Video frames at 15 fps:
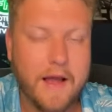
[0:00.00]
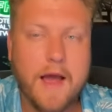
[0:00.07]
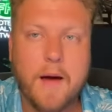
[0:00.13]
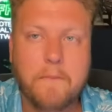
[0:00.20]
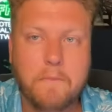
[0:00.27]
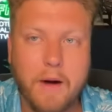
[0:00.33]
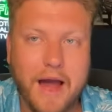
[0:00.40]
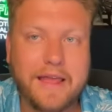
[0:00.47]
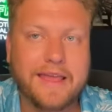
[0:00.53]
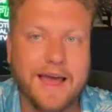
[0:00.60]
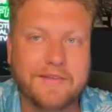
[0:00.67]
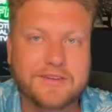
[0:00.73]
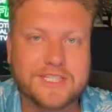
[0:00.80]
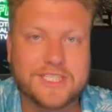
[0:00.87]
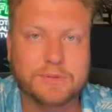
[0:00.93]
Mike
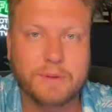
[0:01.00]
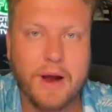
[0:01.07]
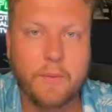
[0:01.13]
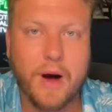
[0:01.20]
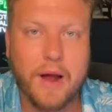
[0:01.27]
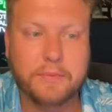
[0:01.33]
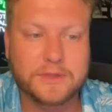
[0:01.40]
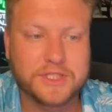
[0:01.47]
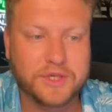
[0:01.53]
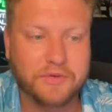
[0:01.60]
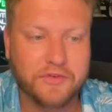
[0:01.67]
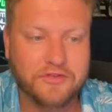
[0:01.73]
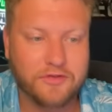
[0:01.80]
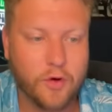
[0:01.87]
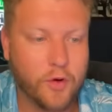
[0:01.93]
Evans is my wide receiver
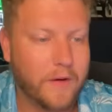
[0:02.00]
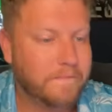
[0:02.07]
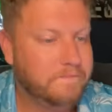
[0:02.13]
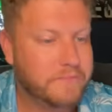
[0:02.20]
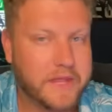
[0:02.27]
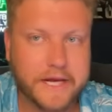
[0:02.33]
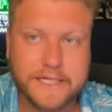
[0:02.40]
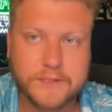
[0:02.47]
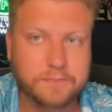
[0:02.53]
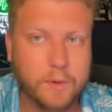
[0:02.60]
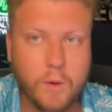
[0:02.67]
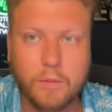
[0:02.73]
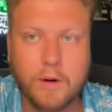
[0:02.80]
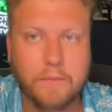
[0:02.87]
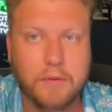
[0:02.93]
4, is
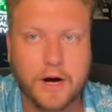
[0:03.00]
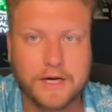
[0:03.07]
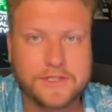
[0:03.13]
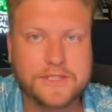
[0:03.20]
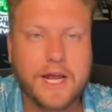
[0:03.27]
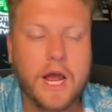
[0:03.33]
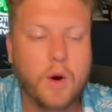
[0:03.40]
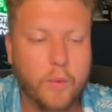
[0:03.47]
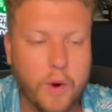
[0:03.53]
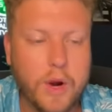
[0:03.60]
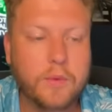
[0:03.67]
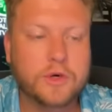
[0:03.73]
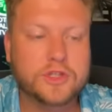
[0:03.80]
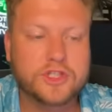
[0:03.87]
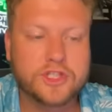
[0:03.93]
boom or bust. We
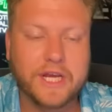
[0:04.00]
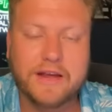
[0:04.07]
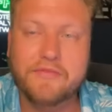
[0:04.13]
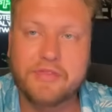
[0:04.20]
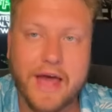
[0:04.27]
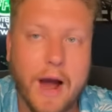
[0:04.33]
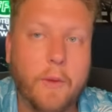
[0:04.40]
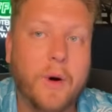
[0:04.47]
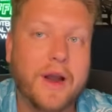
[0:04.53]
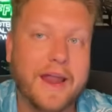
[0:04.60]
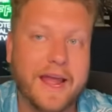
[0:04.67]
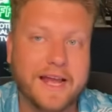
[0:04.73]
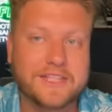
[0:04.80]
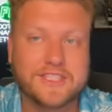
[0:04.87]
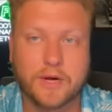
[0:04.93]
will see if that one
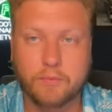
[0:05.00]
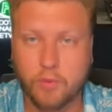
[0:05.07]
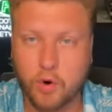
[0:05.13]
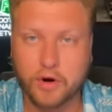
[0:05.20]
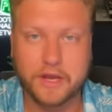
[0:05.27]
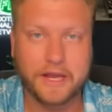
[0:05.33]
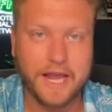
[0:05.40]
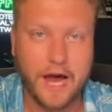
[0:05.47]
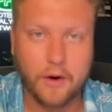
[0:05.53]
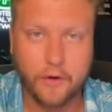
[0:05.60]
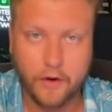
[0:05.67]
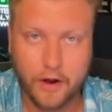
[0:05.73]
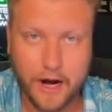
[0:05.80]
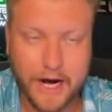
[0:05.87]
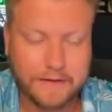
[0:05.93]
ends up working out or
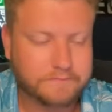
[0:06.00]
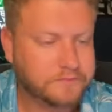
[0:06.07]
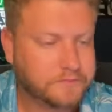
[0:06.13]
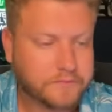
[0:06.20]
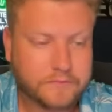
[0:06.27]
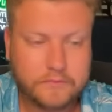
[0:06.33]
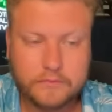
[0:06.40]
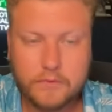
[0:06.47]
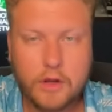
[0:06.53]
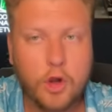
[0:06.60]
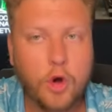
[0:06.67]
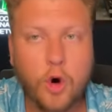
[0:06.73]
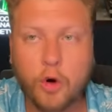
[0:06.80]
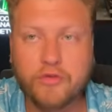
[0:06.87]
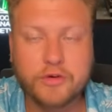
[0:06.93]
not
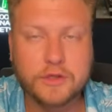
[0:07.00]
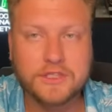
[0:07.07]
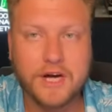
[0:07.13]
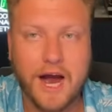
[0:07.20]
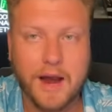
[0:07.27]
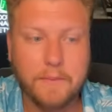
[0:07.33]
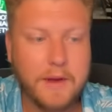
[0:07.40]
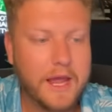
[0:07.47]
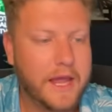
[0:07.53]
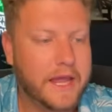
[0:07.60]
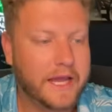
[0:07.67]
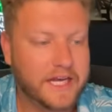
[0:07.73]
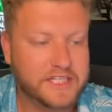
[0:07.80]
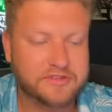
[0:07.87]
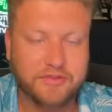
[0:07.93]
over time.
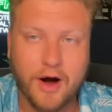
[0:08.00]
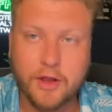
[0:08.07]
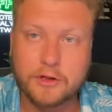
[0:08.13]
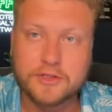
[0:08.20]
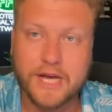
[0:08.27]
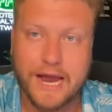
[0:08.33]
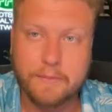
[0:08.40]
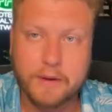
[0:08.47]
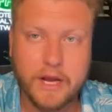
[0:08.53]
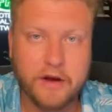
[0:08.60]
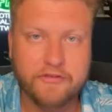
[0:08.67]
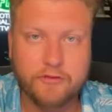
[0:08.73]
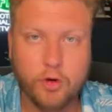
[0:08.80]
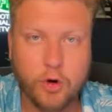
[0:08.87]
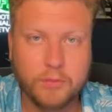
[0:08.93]
Is Father Time here
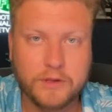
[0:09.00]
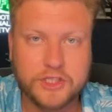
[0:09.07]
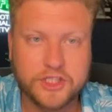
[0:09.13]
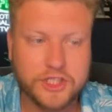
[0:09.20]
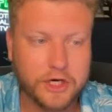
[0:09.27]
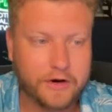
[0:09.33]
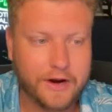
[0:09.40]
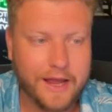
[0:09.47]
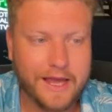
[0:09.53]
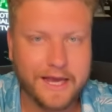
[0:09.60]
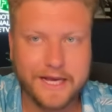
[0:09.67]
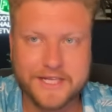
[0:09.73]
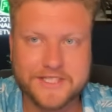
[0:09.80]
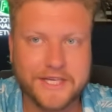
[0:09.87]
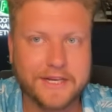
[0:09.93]
for him this year?
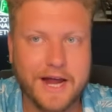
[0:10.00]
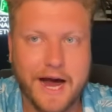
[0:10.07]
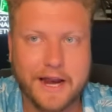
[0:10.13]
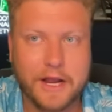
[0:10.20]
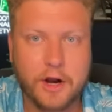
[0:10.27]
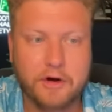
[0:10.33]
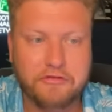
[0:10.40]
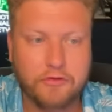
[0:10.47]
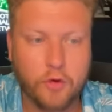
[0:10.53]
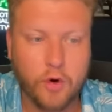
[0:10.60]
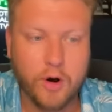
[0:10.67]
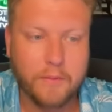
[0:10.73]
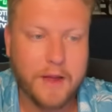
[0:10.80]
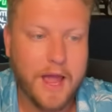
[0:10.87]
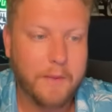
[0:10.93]
Is he not here for
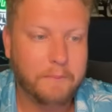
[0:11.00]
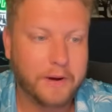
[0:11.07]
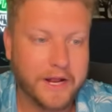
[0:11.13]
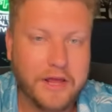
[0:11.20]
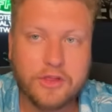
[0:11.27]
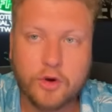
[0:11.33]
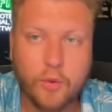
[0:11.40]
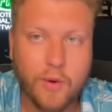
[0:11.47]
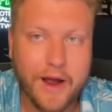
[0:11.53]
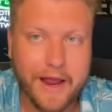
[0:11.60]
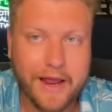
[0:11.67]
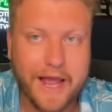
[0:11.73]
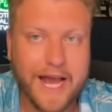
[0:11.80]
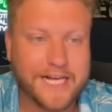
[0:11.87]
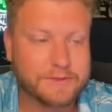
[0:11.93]
him? But either way,
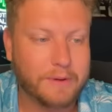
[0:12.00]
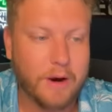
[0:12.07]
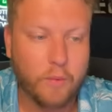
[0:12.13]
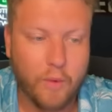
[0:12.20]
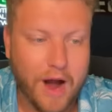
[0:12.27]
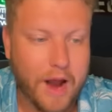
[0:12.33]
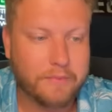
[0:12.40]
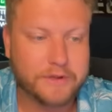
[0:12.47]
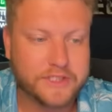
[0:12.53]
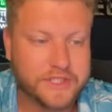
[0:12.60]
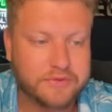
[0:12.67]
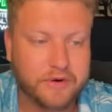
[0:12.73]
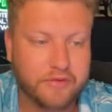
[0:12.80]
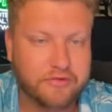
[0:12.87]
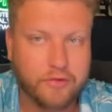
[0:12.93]
as my wide
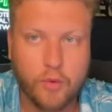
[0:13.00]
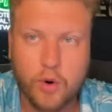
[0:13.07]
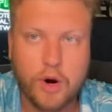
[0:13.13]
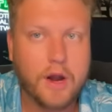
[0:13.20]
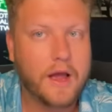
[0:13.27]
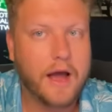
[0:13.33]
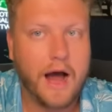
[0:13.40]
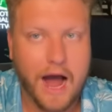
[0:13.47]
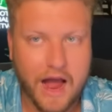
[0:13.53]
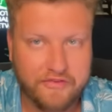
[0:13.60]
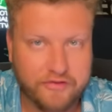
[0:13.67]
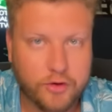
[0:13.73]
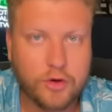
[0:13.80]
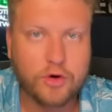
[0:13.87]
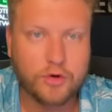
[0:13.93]
receiver 4, I
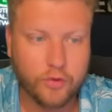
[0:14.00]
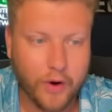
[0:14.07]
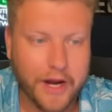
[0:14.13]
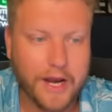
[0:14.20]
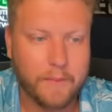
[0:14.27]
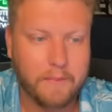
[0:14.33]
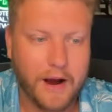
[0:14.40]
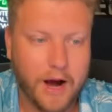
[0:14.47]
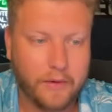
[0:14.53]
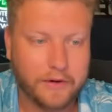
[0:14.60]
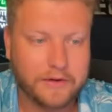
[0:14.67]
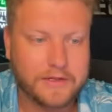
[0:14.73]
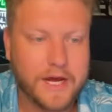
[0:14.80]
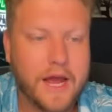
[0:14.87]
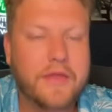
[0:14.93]
feel great about it.
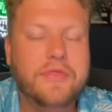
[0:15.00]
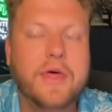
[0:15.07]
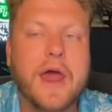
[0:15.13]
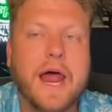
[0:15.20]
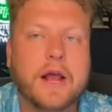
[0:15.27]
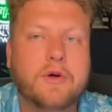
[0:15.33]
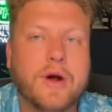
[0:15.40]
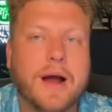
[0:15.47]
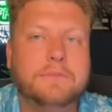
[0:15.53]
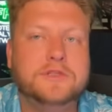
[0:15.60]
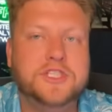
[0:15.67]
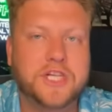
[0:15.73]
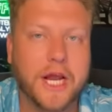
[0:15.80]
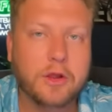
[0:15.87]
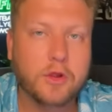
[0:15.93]
Then I grabbed
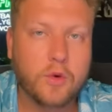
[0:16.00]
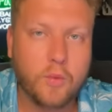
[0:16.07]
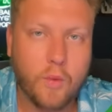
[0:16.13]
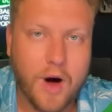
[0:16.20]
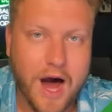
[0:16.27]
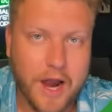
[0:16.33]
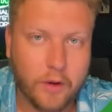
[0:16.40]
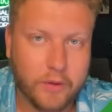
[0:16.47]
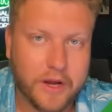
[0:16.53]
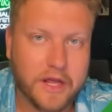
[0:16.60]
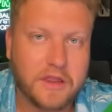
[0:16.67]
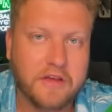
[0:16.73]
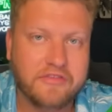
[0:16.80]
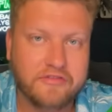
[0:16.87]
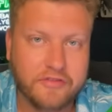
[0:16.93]
Jalen Waddle in
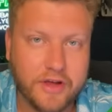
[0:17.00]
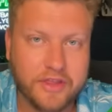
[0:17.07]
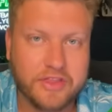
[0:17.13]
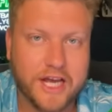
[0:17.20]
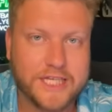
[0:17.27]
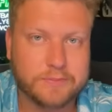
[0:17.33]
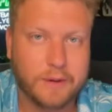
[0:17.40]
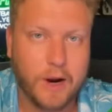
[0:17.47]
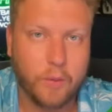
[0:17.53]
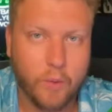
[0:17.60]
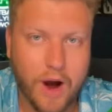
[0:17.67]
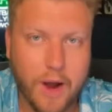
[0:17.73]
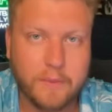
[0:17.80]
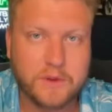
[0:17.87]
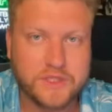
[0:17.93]
the 5th as my
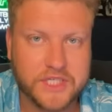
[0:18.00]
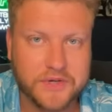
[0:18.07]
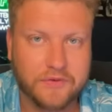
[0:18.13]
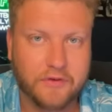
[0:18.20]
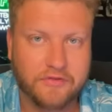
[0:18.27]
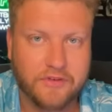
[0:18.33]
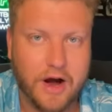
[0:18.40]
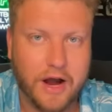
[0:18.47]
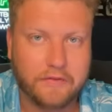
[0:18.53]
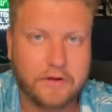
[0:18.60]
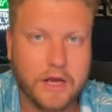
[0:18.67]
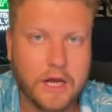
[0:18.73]
wide receiver 5.